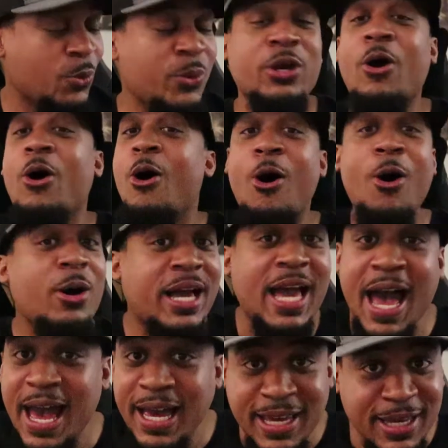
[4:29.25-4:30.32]
We all
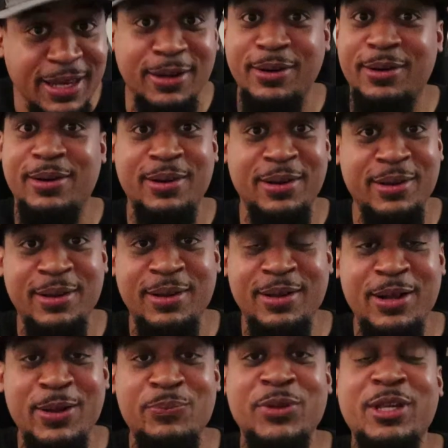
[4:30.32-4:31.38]
got here
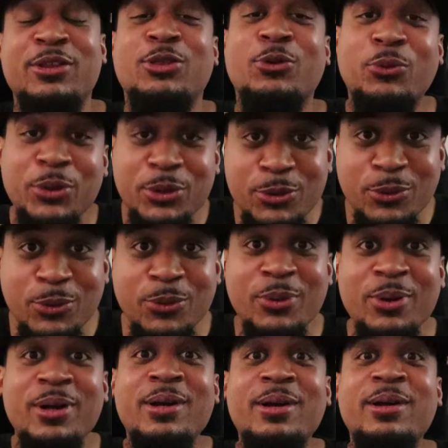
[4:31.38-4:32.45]
through